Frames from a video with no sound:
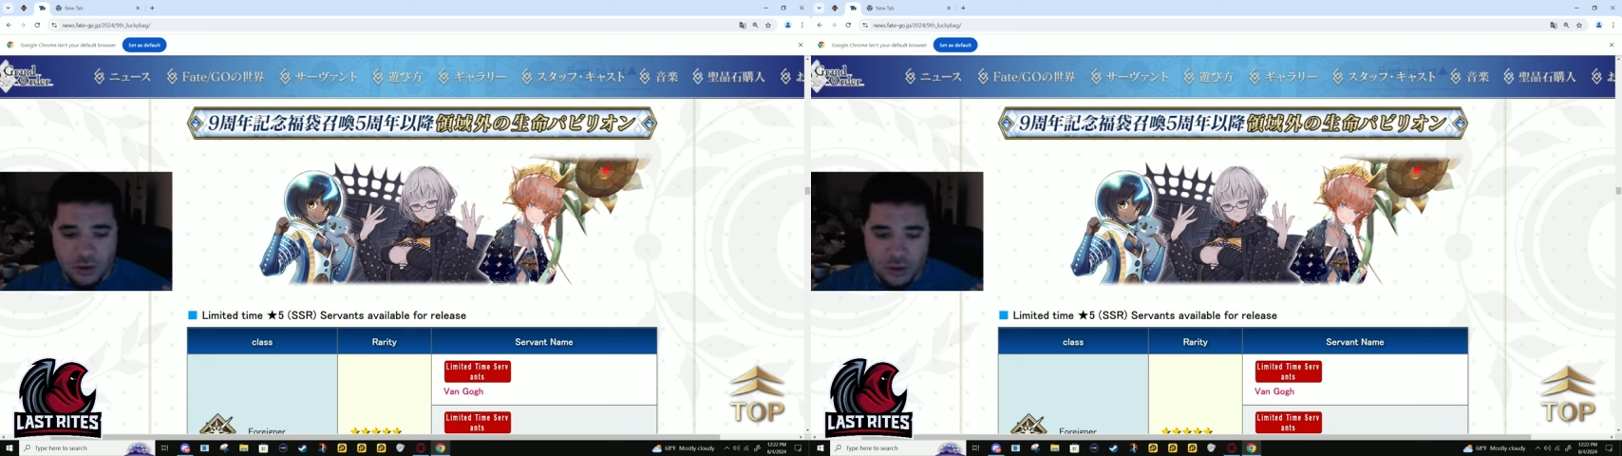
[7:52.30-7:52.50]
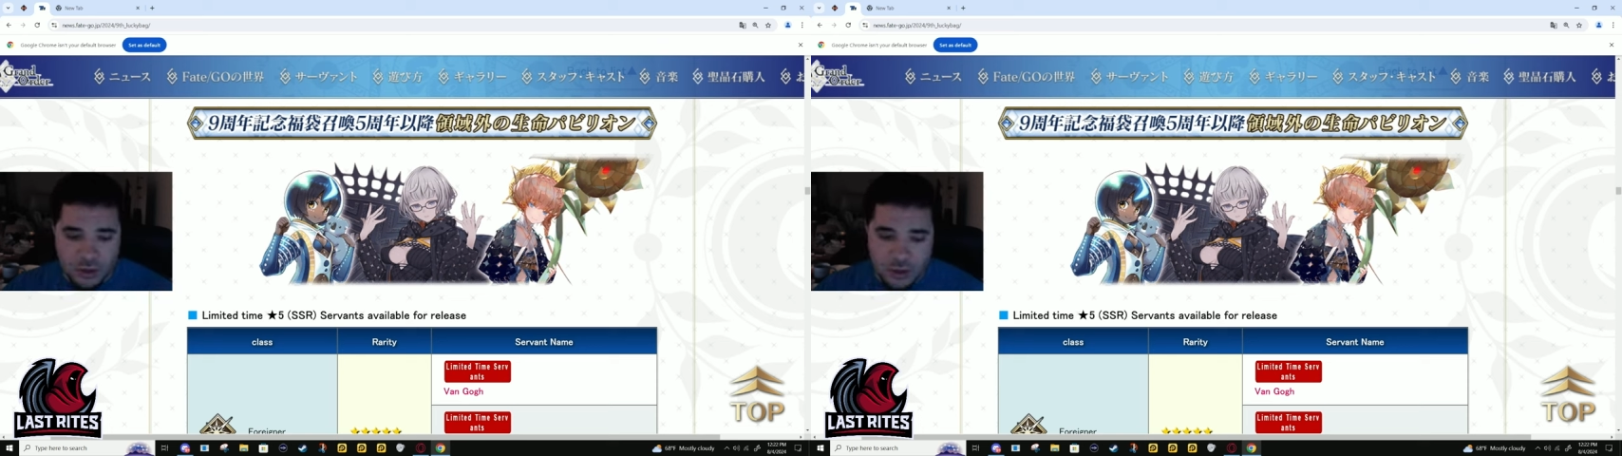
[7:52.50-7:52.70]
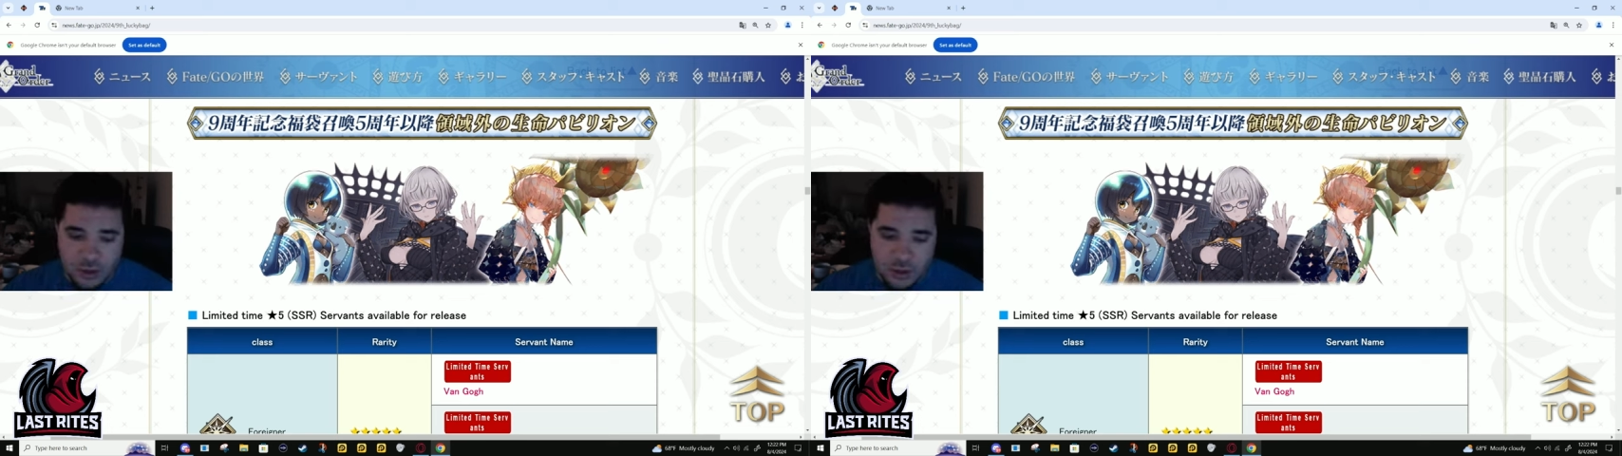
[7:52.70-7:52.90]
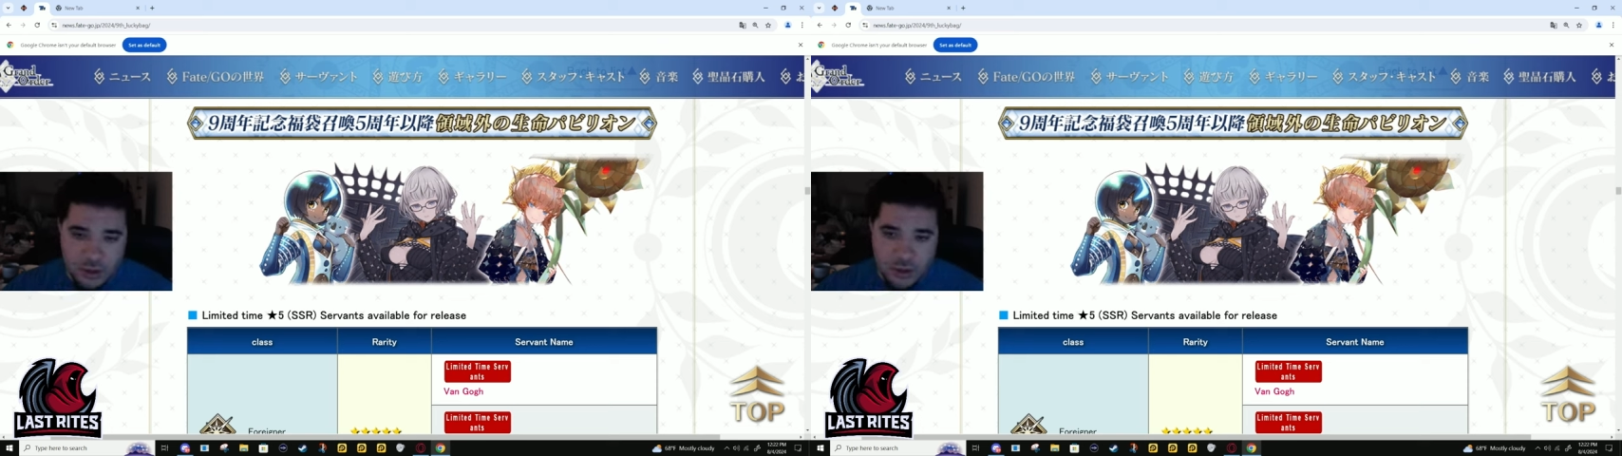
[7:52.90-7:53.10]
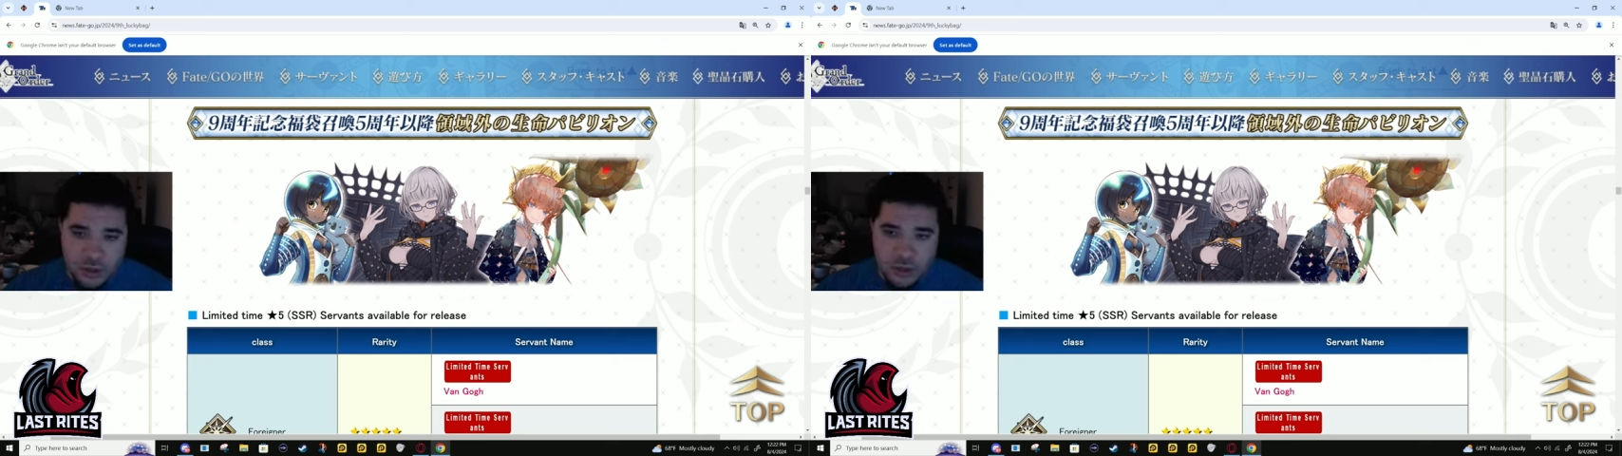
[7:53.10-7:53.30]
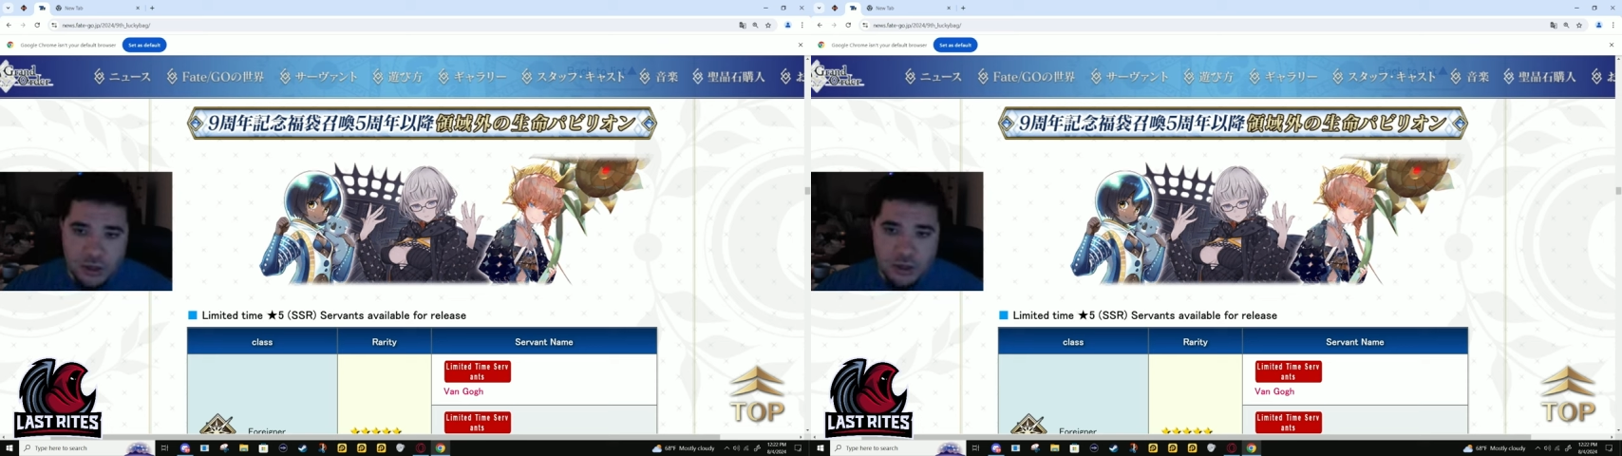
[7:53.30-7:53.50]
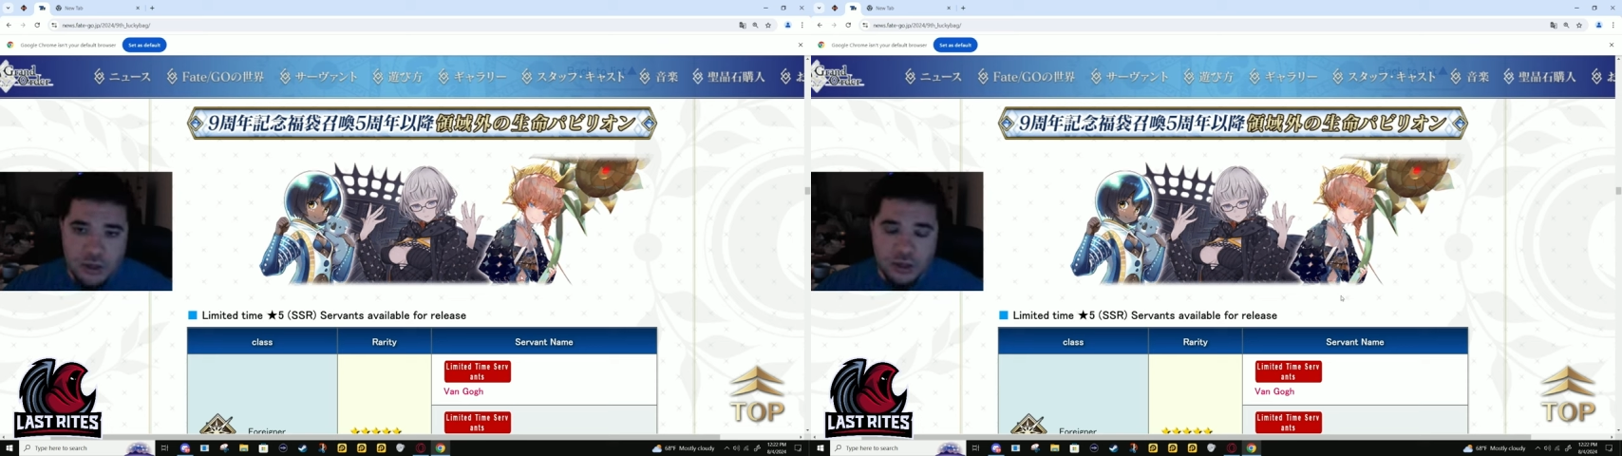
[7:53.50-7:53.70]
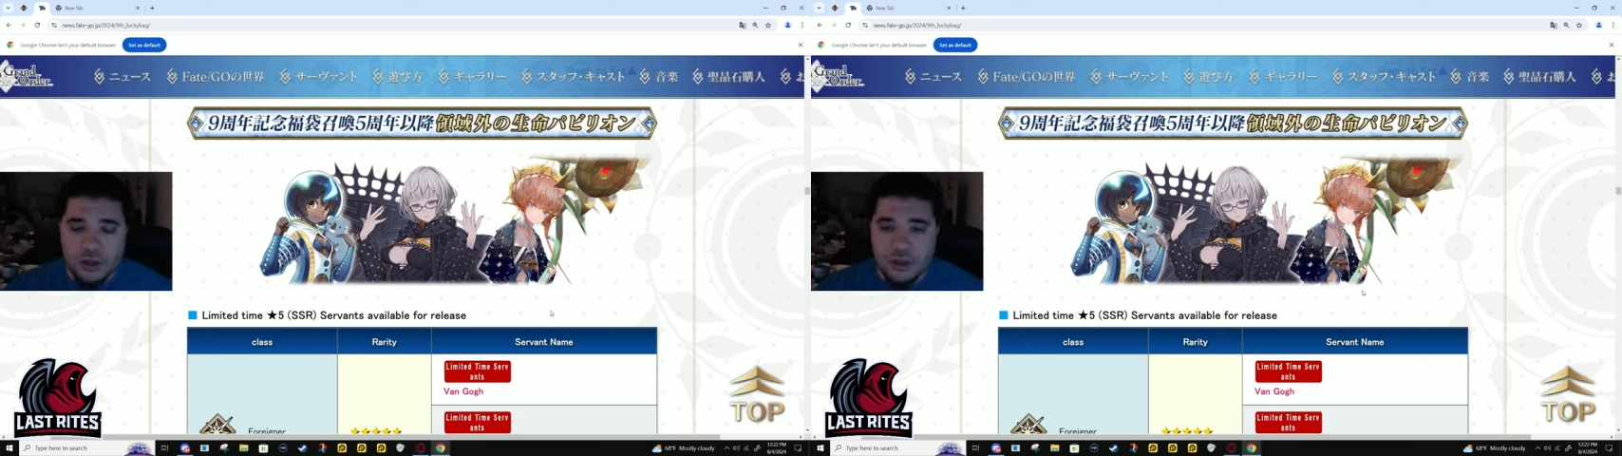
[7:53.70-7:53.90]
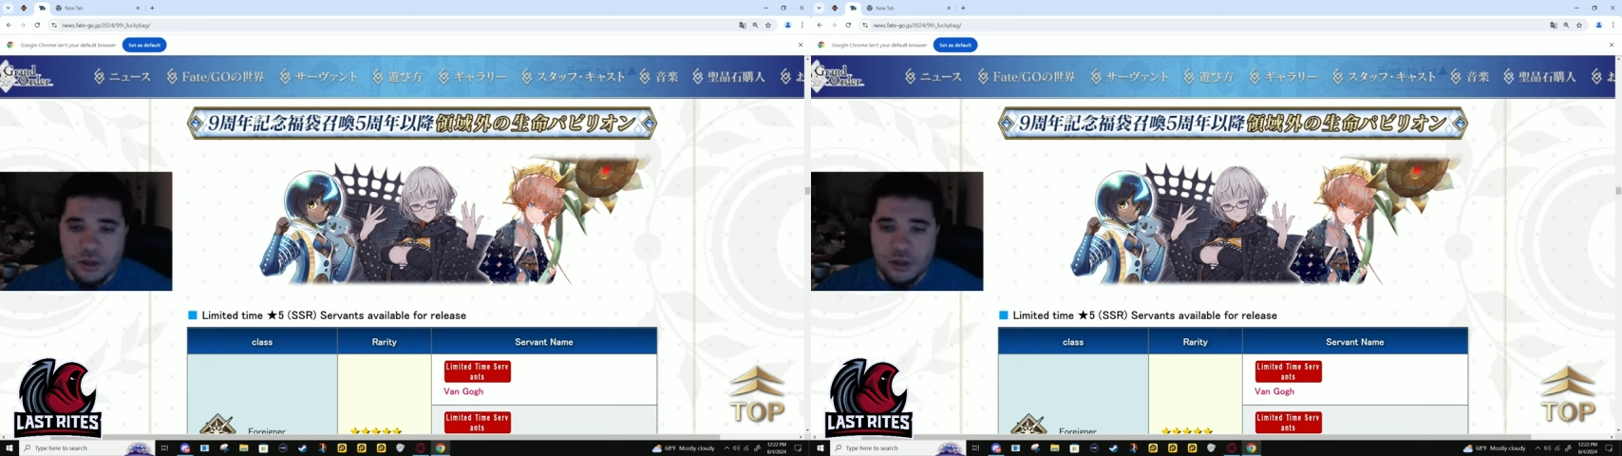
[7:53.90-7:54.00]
Nothing is said.